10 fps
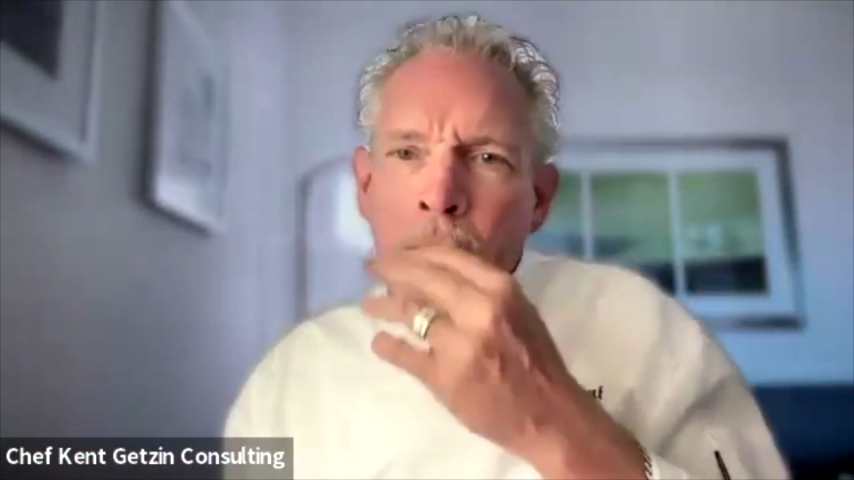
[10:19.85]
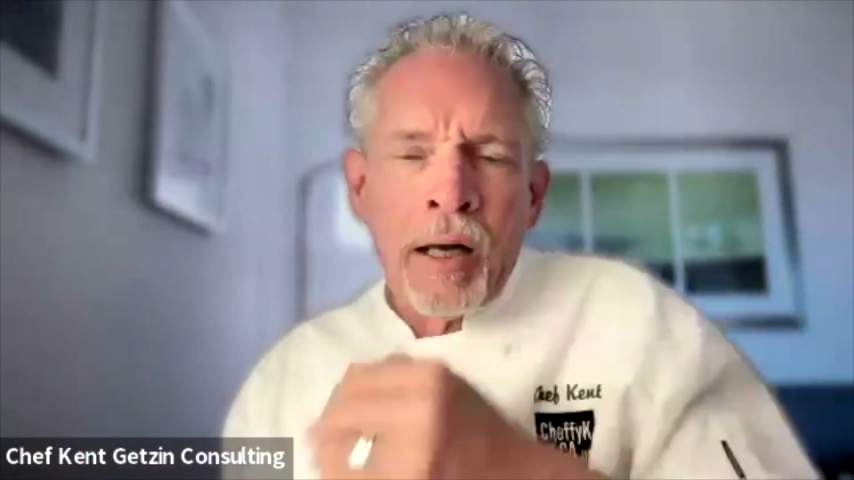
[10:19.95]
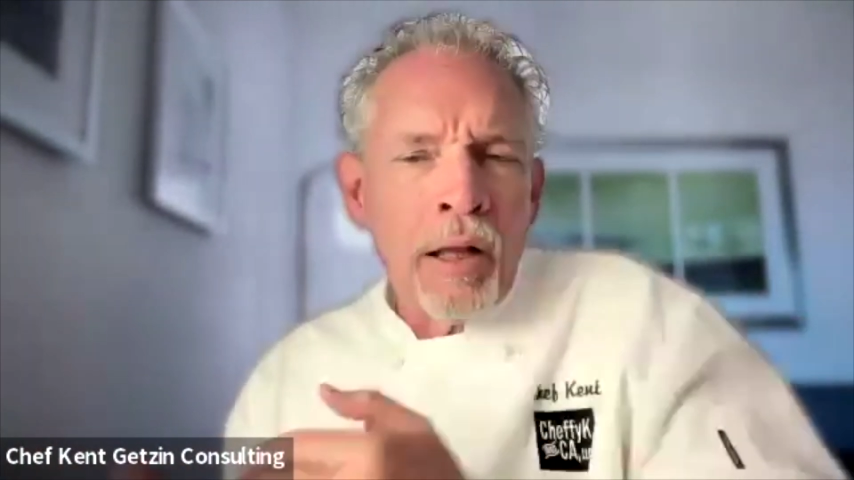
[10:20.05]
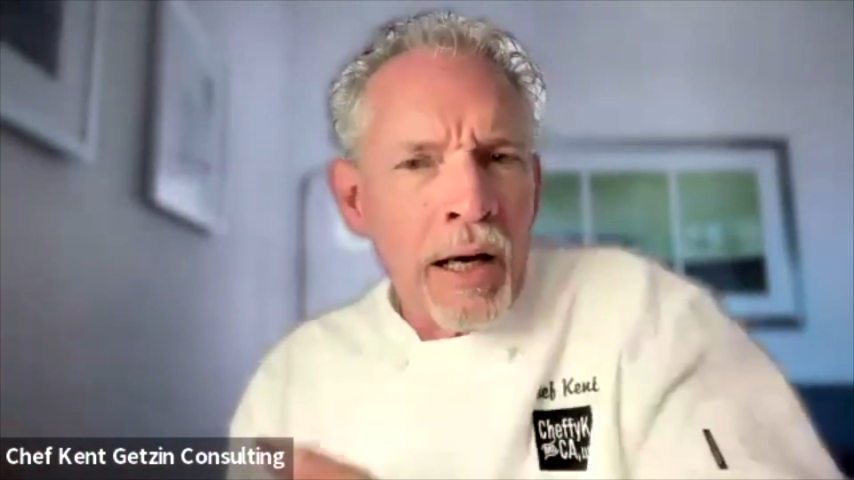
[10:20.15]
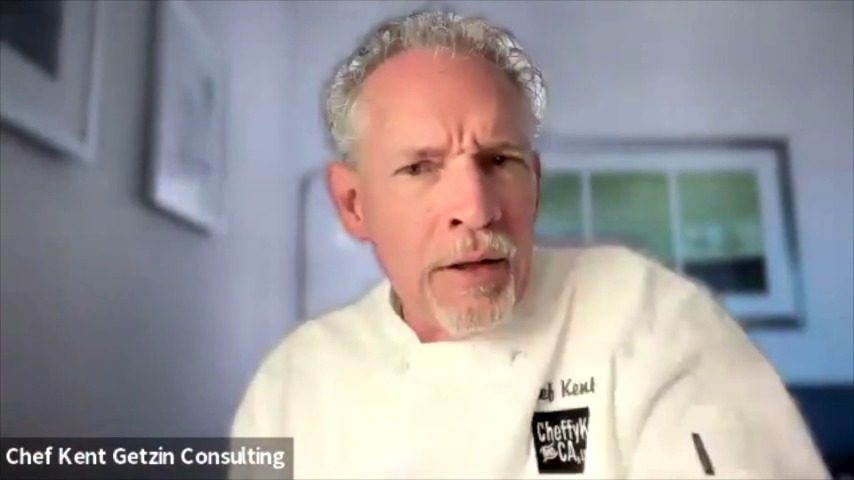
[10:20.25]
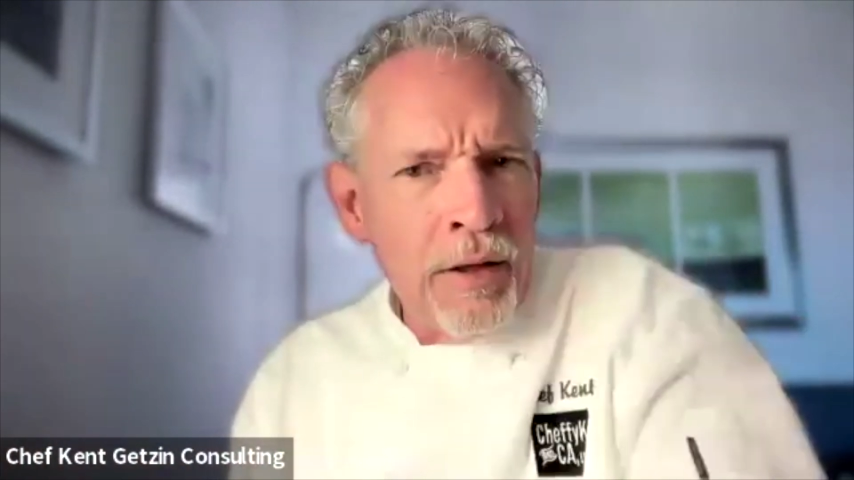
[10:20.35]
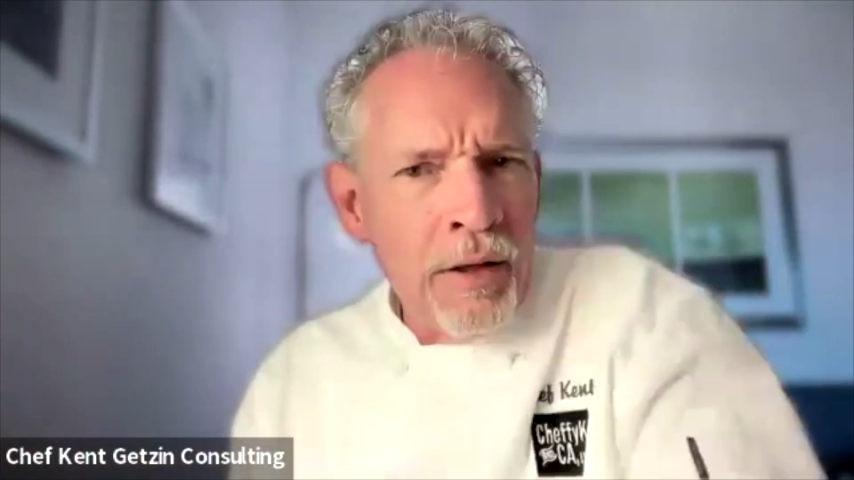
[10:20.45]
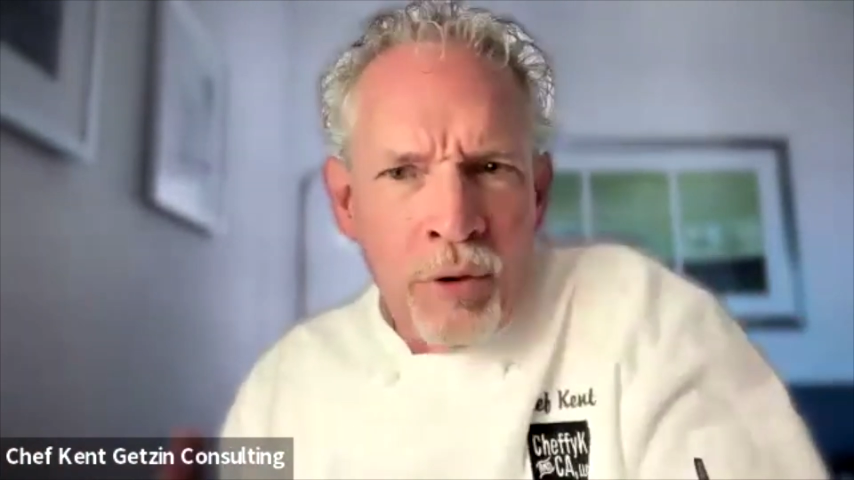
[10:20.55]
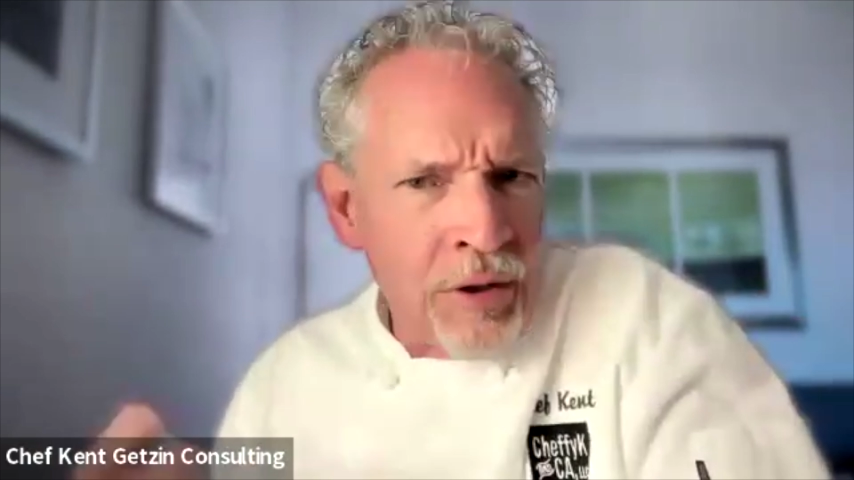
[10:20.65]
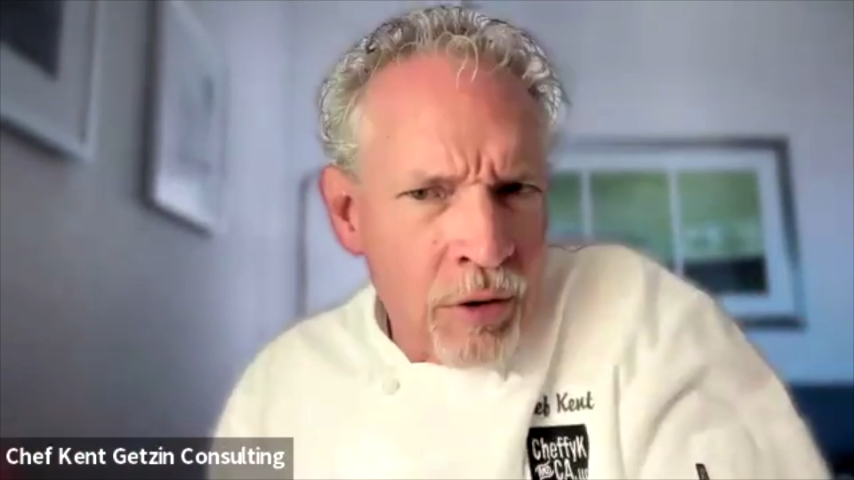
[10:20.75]
and a lot of this
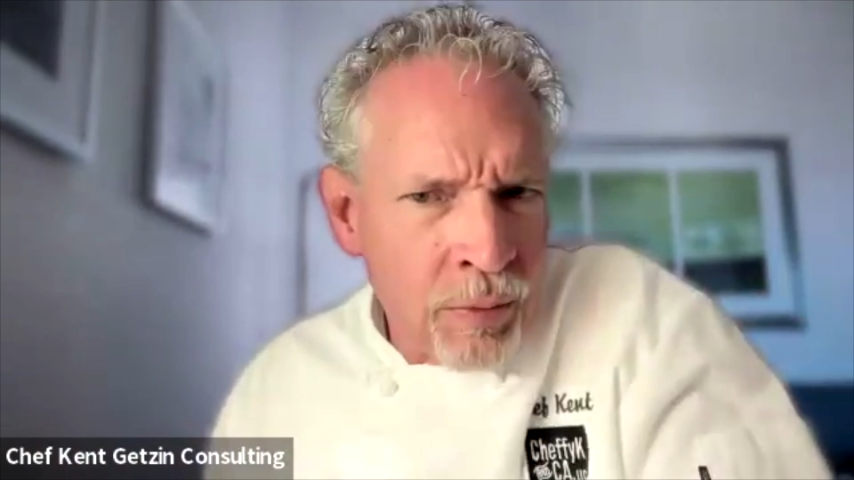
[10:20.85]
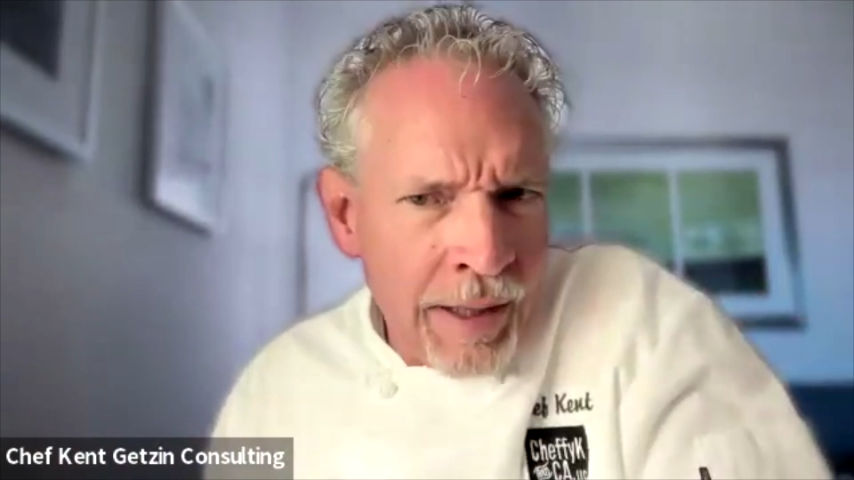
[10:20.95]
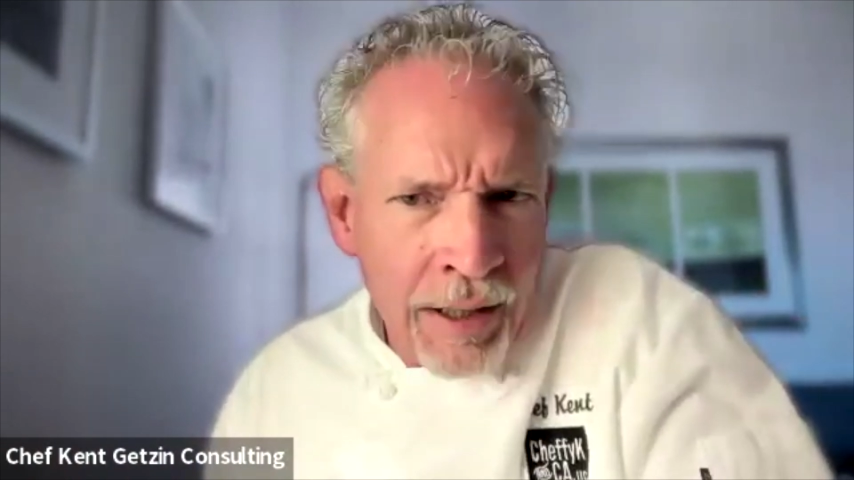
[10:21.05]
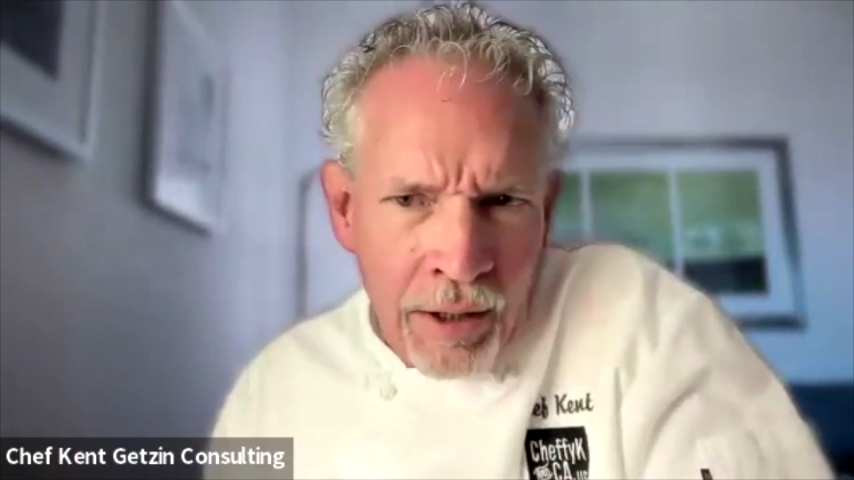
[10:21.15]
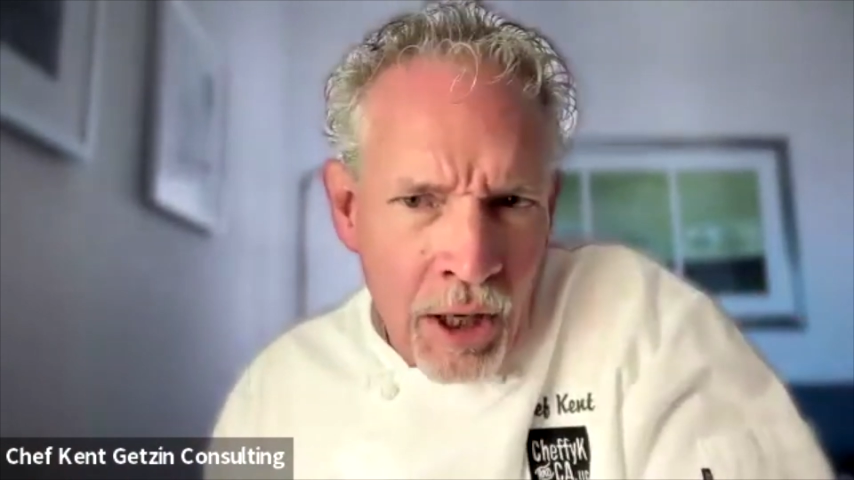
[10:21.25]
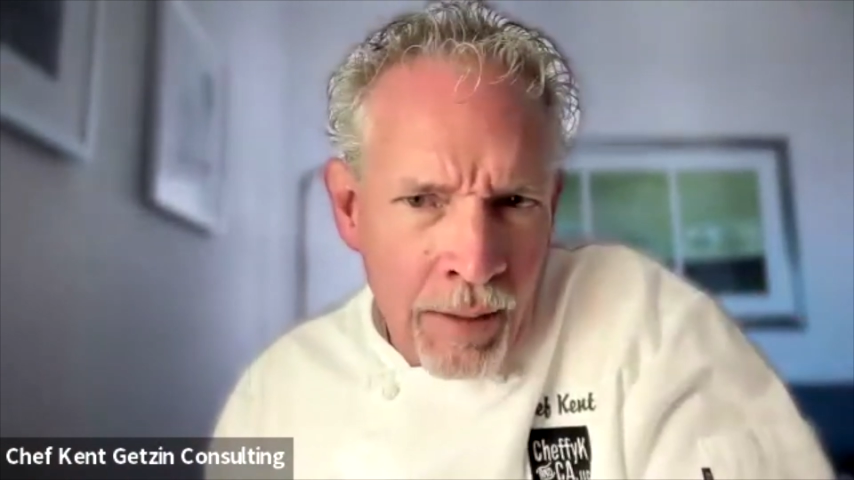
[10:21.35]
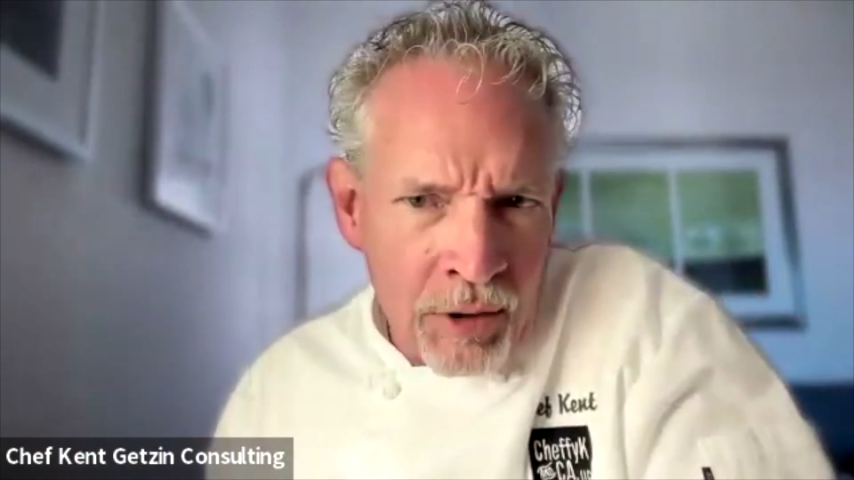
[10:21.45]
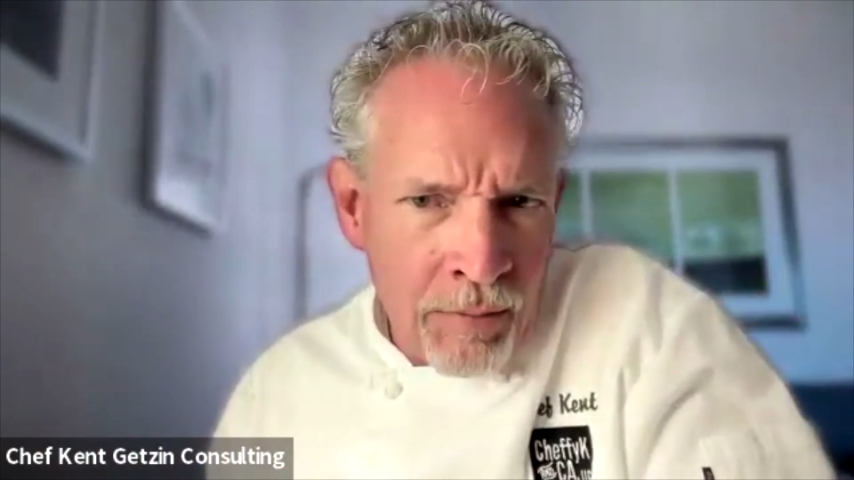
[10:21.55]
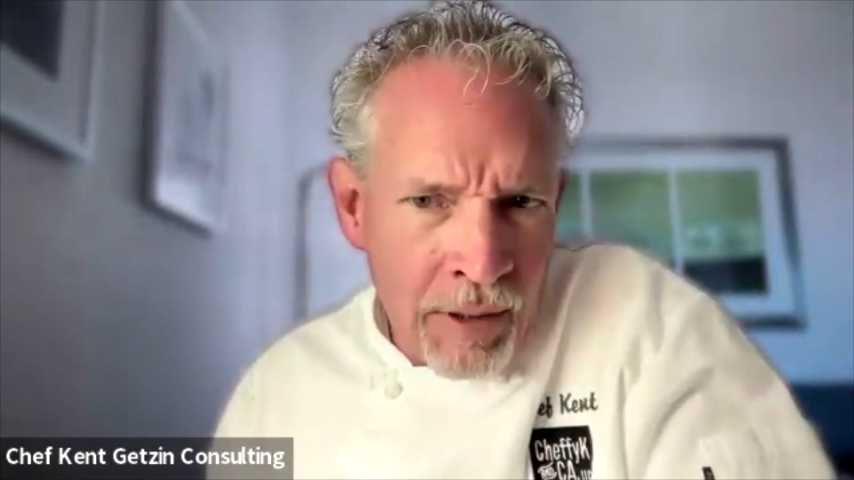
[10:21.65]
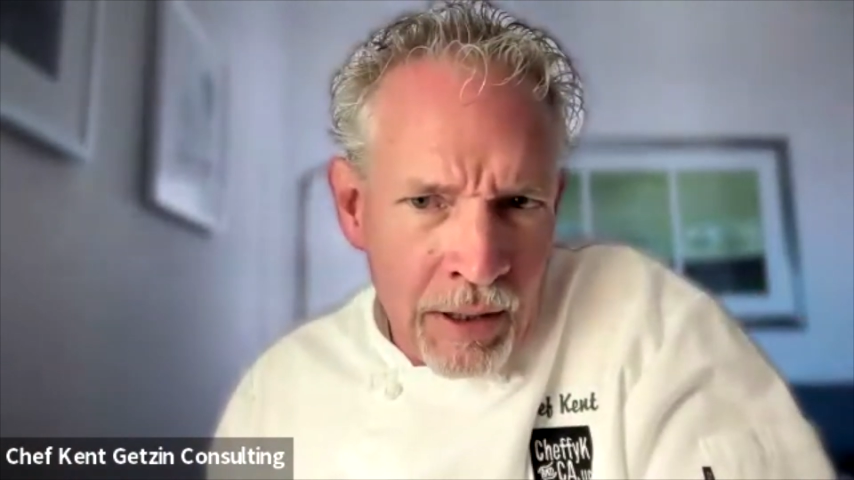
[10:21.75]
food just goes right into the
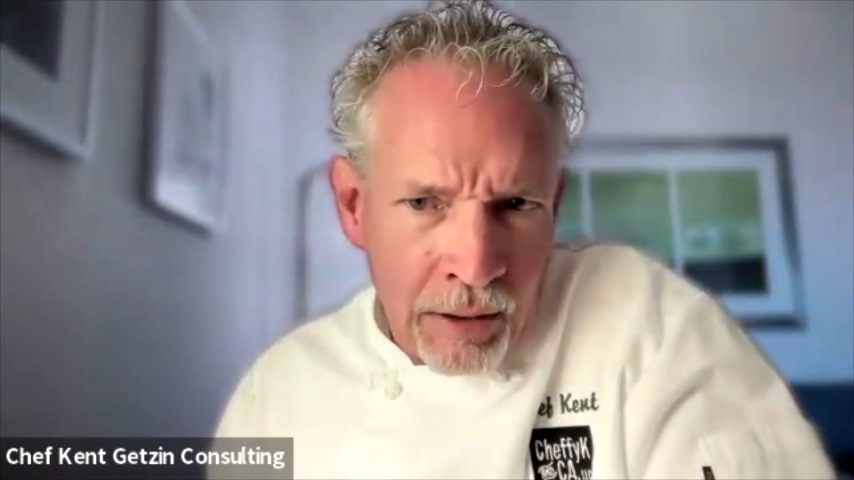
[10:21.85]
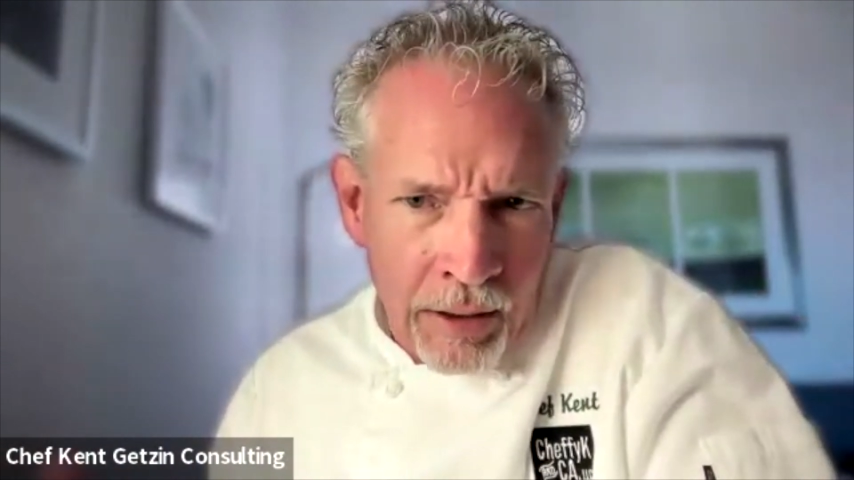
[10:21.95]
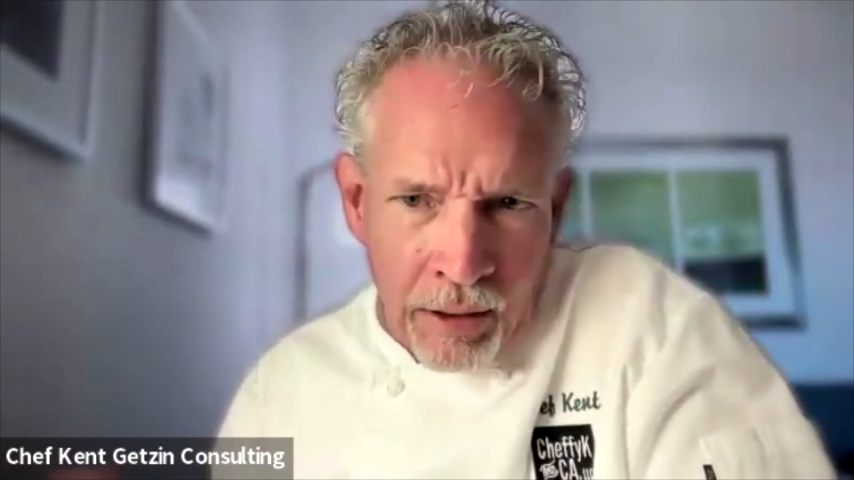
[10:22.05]
garbage immediately.